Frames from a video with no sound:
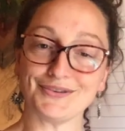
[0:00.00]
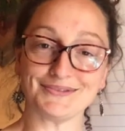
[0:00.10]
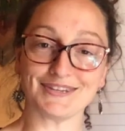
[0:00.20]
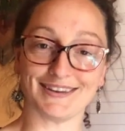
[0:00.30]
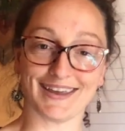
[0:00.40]

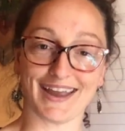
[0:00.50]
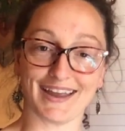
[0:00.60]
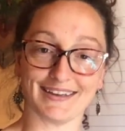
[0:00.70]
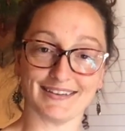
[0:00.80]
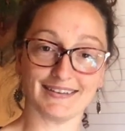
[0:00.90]

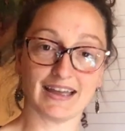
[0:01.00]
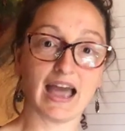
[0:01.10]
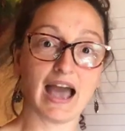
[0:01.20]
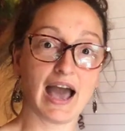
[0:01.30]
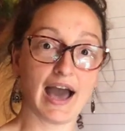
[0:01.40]
today?
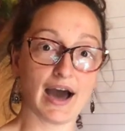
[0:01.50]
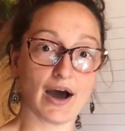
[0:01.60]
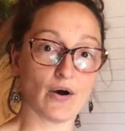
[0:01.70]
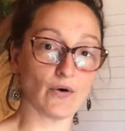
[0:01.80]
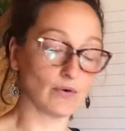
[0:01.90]

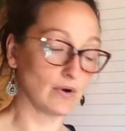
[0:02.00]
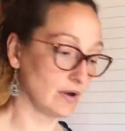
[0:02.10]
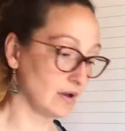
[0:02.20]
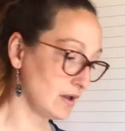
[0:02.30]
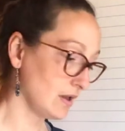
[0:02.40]
How.
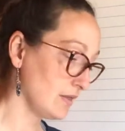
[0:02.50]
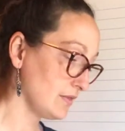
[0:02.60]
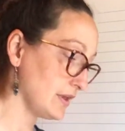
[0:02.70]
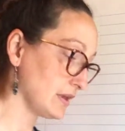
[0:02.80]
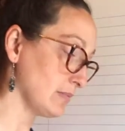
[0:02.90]

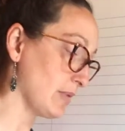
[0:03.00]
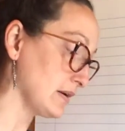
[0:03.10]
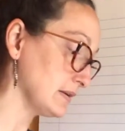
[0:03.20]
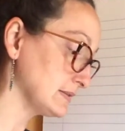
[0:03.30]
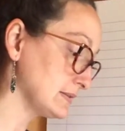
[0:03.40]
Think about
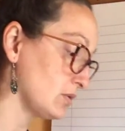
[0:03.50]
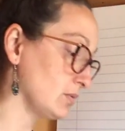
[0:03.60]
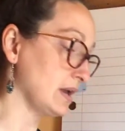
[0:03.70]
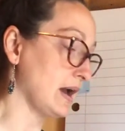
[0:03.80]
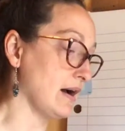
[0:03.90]
it. So
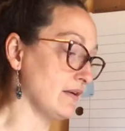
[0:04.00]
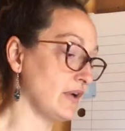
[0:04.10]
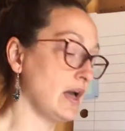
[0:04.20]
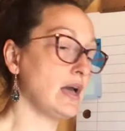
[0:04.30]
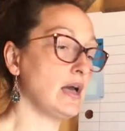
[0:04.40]
we have
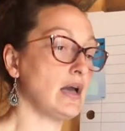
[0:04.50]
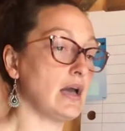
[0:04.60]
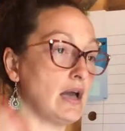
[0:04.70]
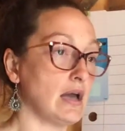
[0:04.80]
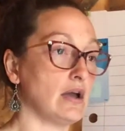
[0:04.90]

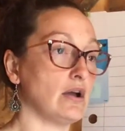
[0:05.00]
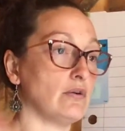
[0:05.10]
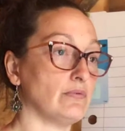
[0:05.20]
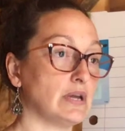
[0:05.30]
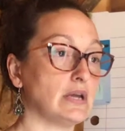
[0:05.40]

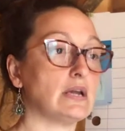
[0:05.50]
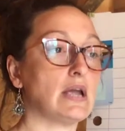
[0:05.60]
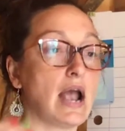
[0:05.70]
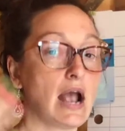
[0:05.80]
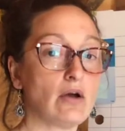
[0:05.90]
hairy
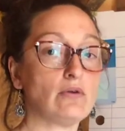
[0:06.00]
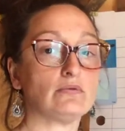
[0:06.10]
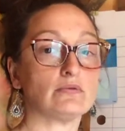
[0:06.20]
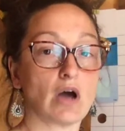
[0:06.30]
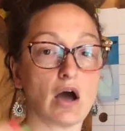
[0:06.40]

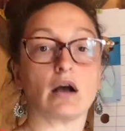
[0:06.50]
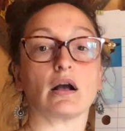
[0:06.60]
hound dog.